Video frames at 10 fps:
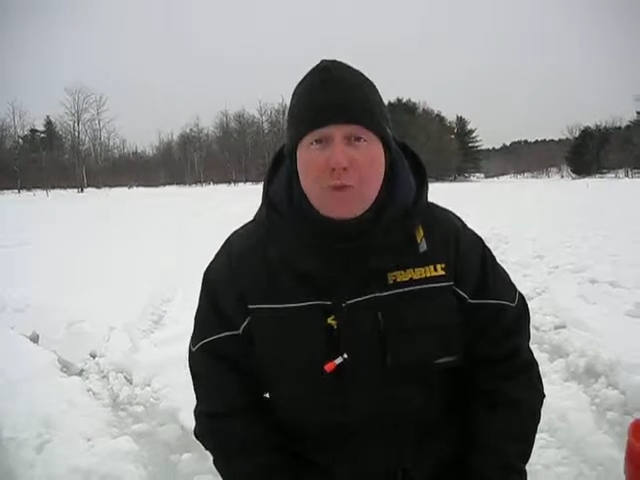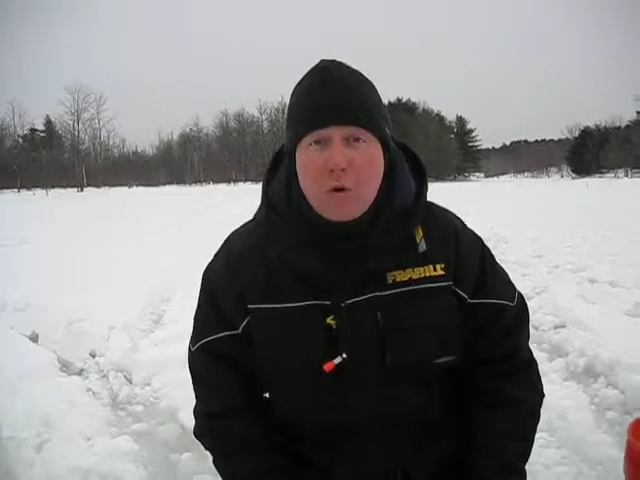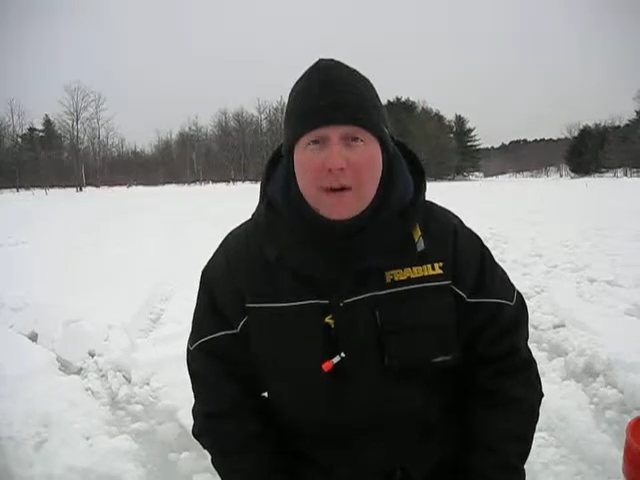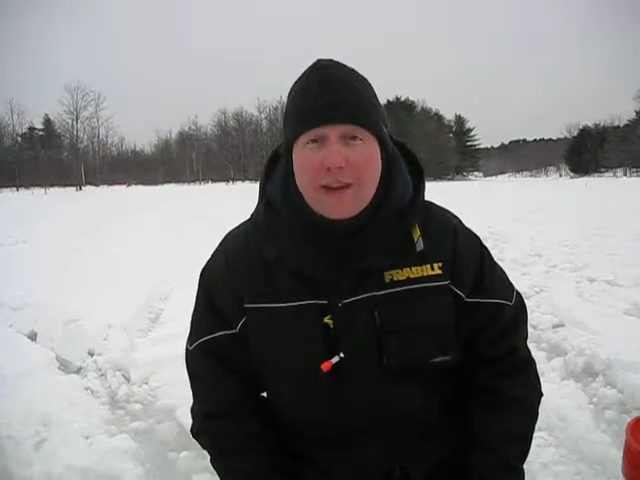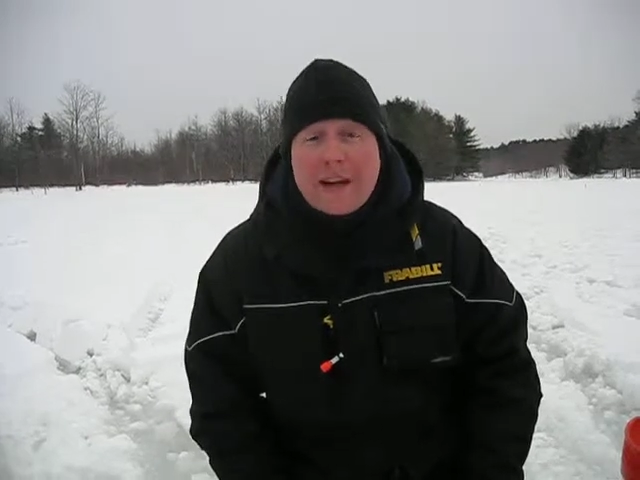
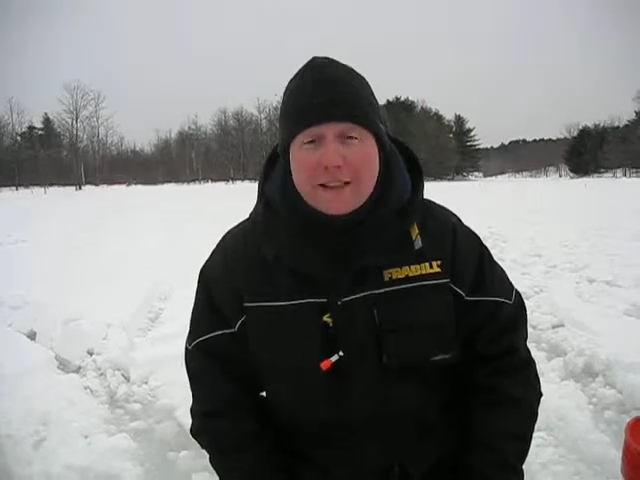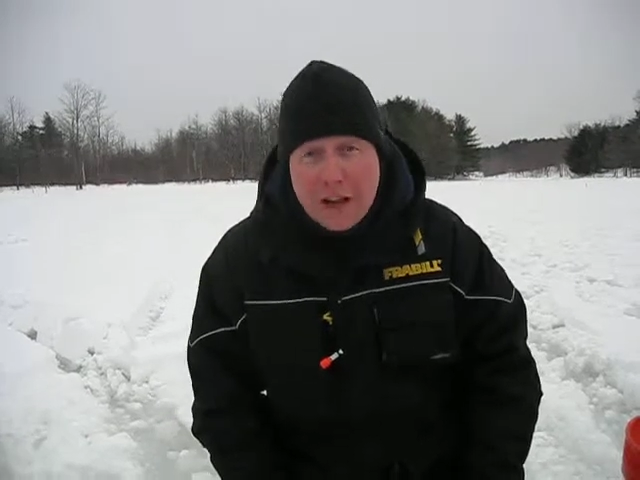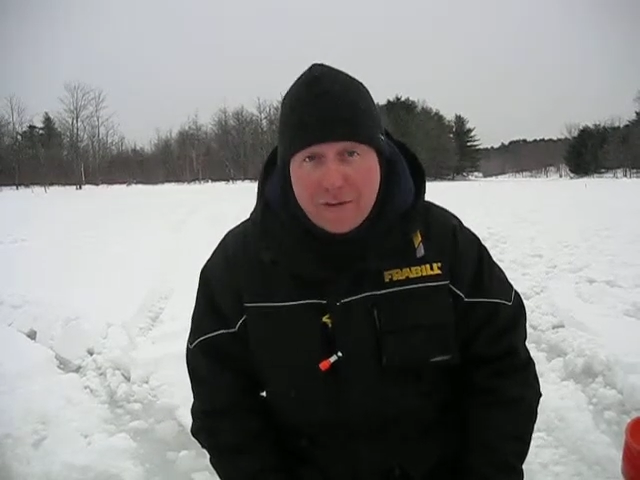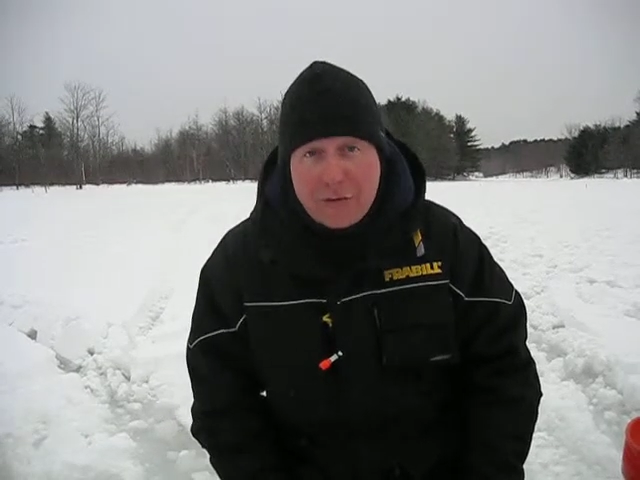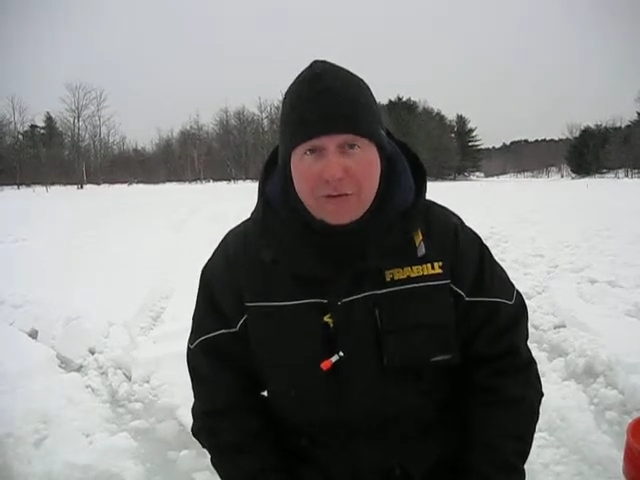morning,
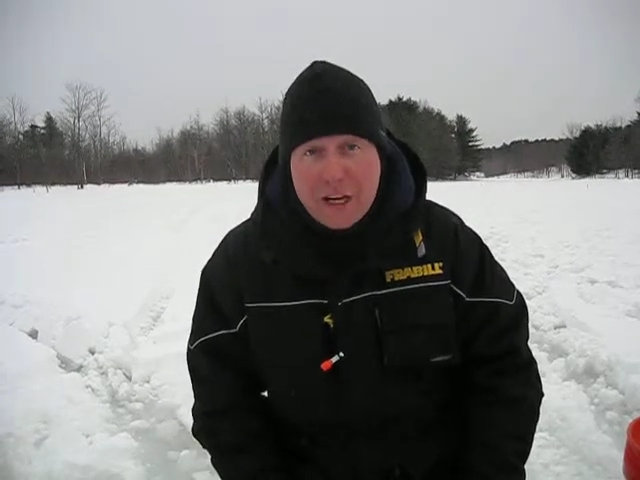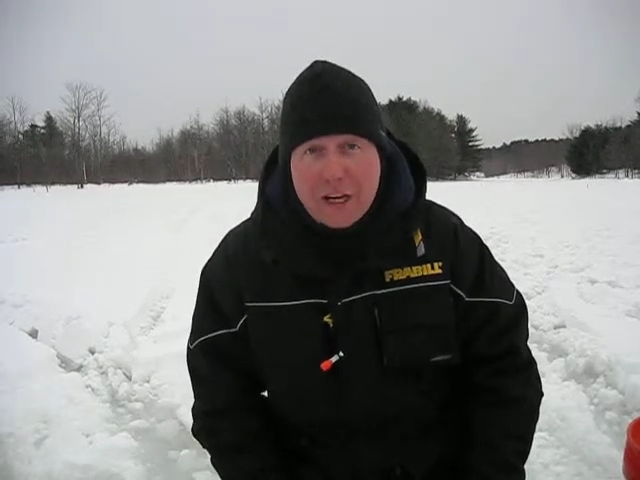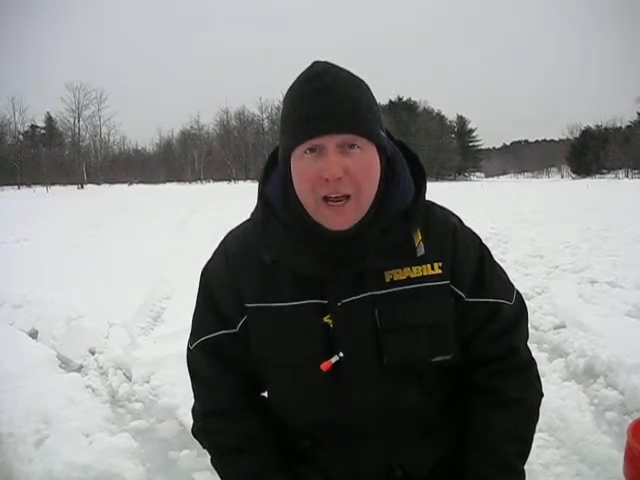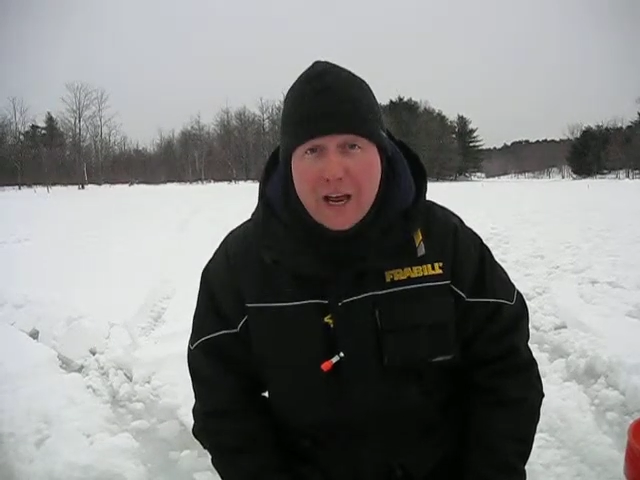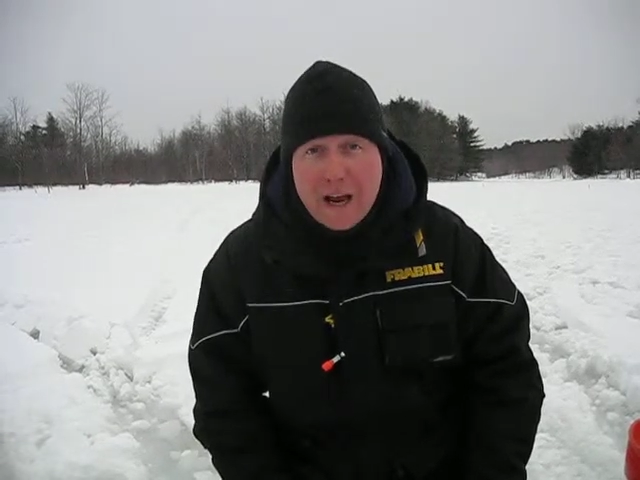10.15
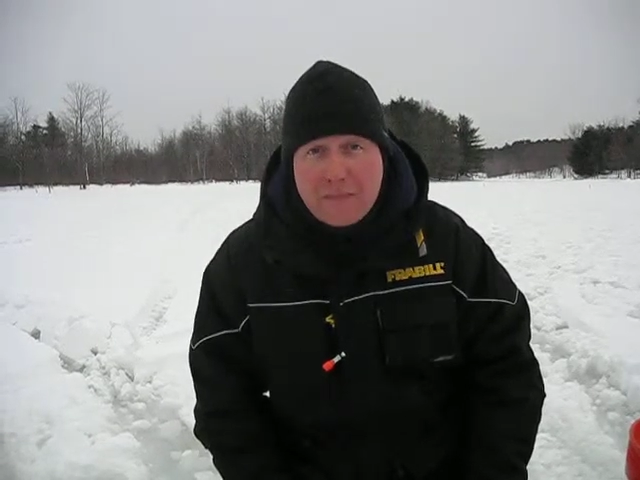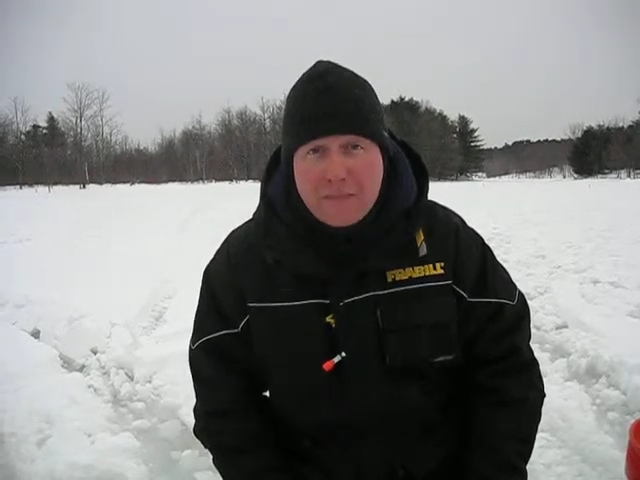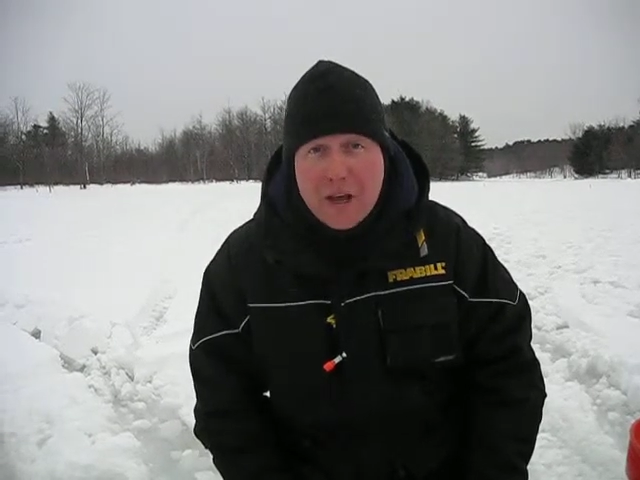a.m.,